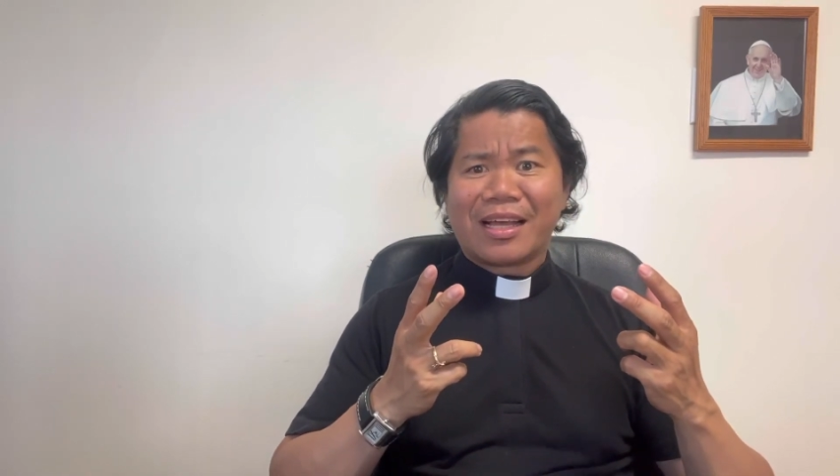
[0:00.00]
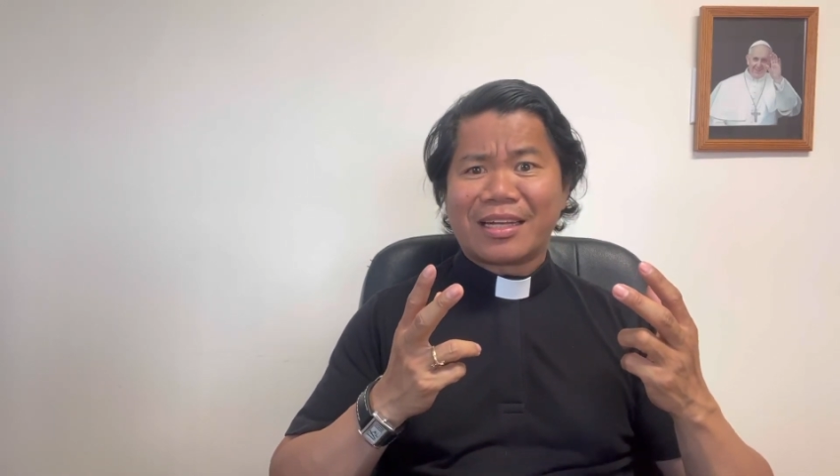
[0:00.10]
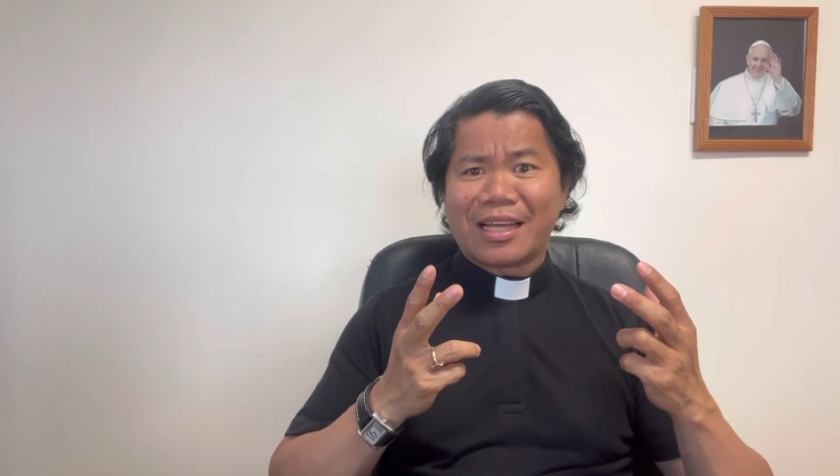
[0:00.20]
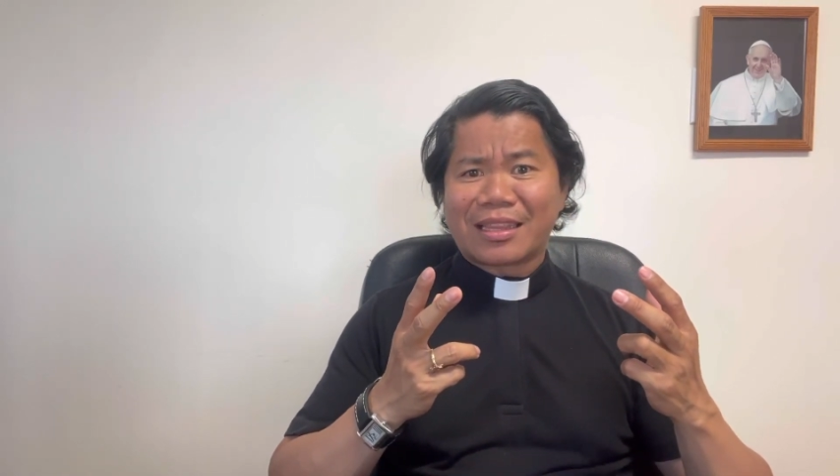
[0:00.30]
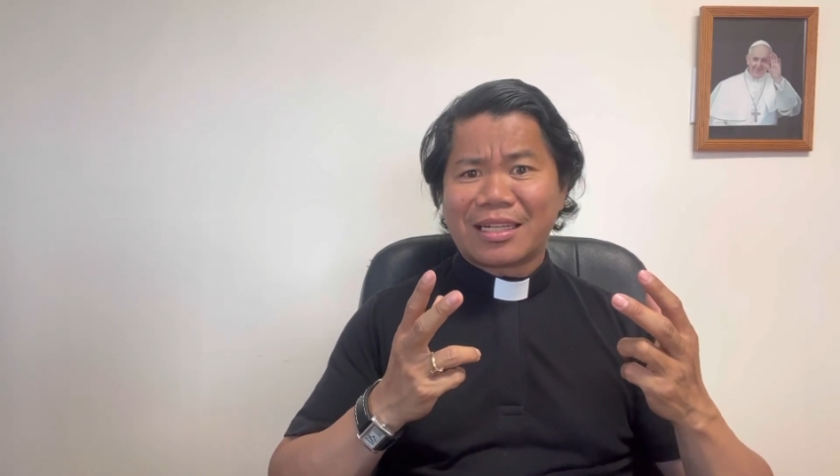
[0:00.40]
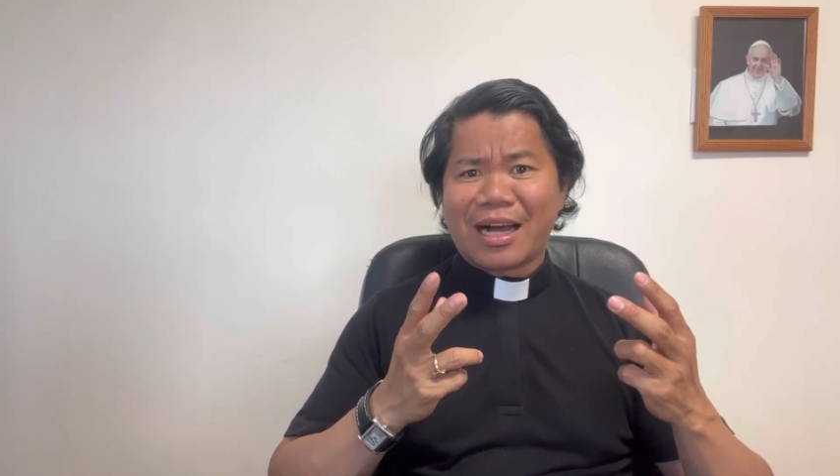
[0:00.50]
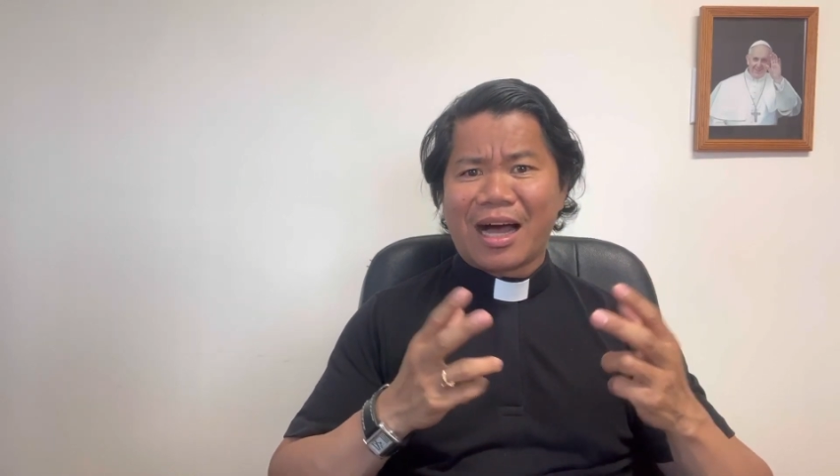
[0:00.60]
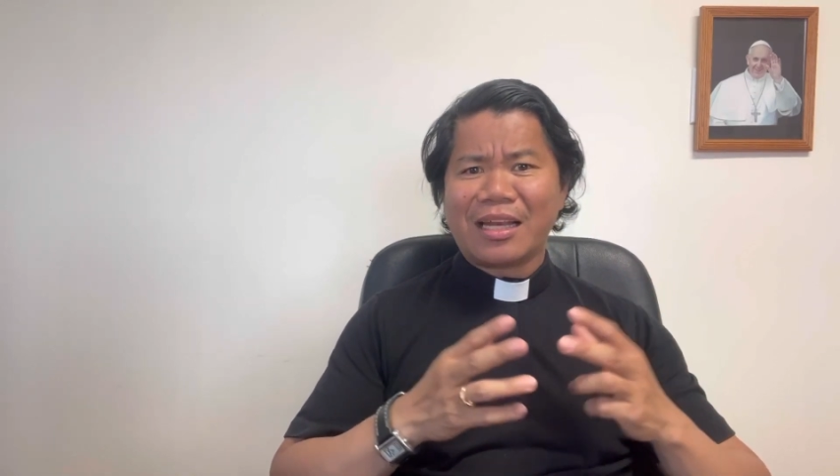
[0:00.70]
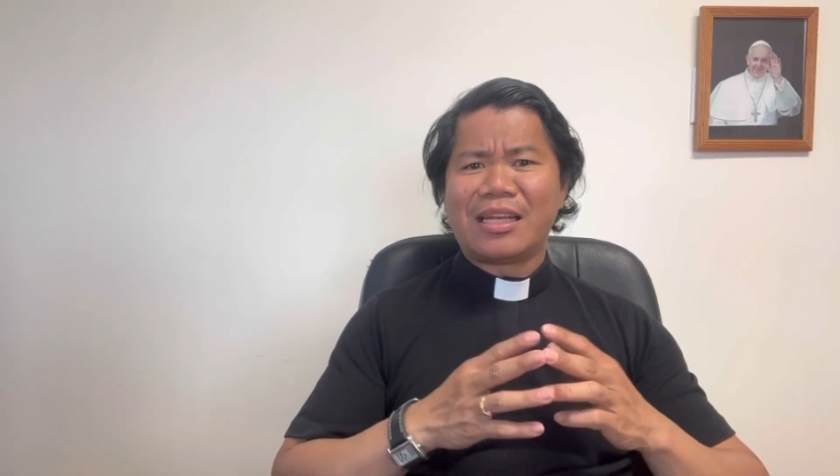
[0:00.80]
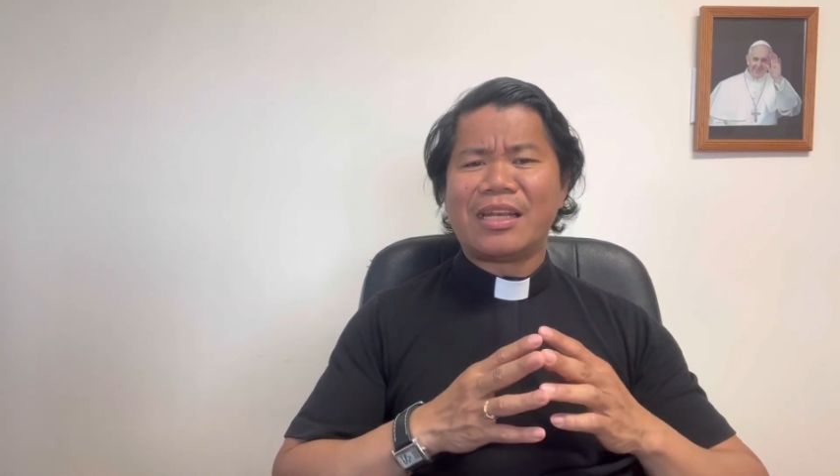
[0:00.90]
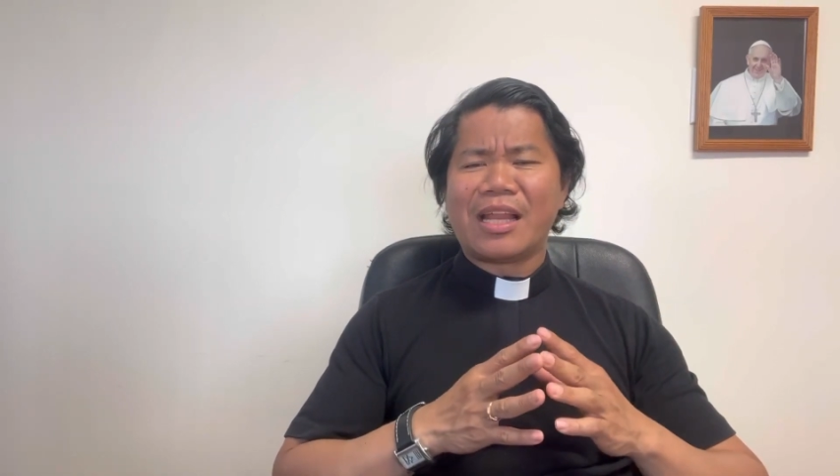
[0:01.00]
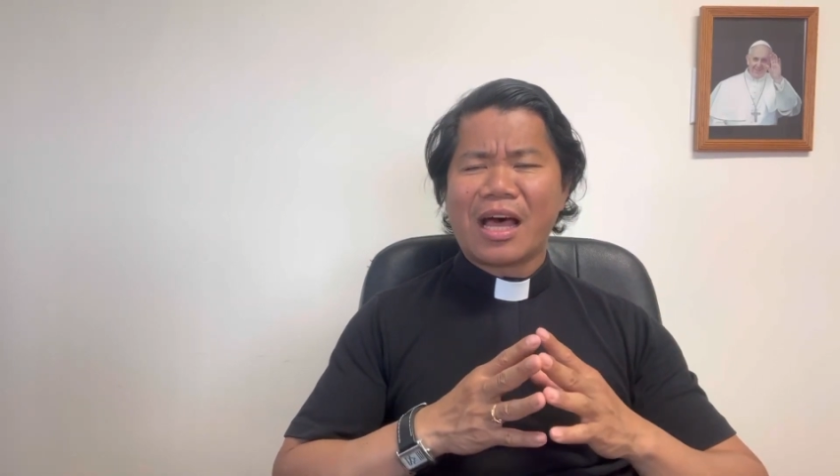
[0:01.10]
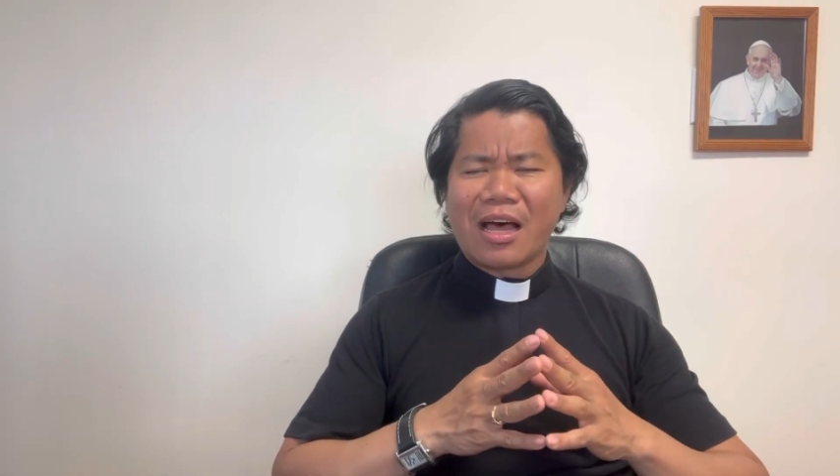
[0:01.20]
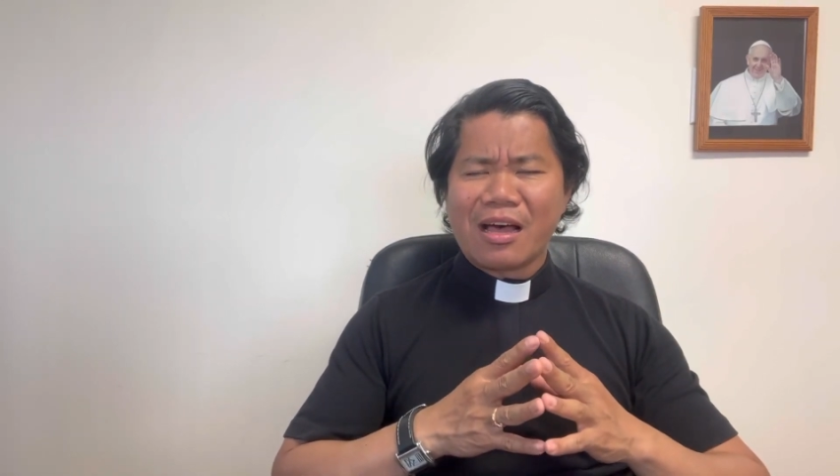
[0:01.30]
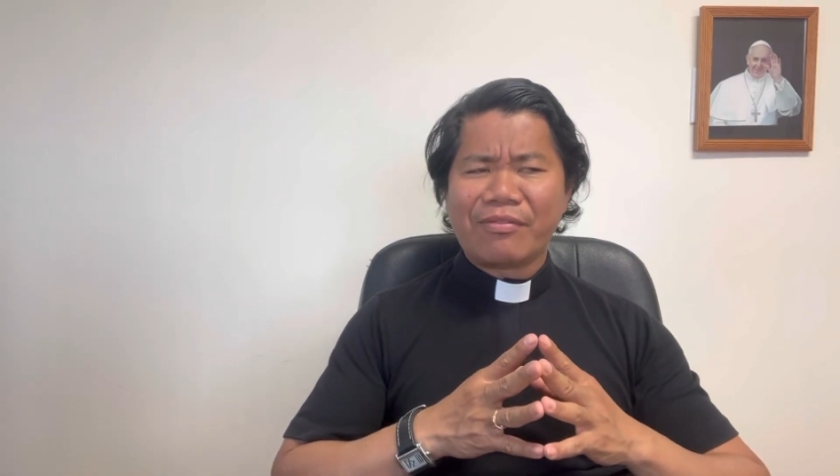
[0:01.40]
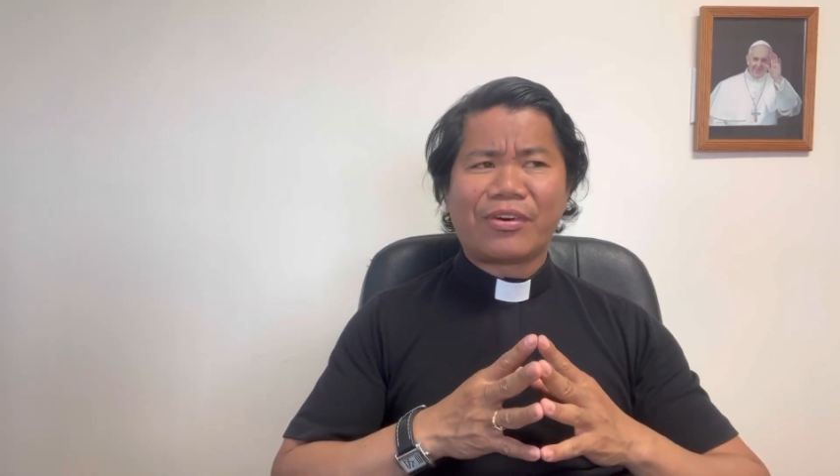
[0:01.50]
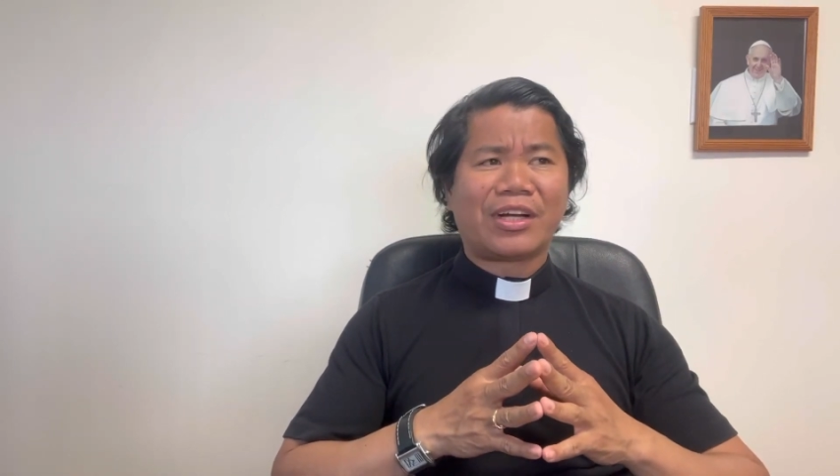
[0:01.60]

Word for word: that God never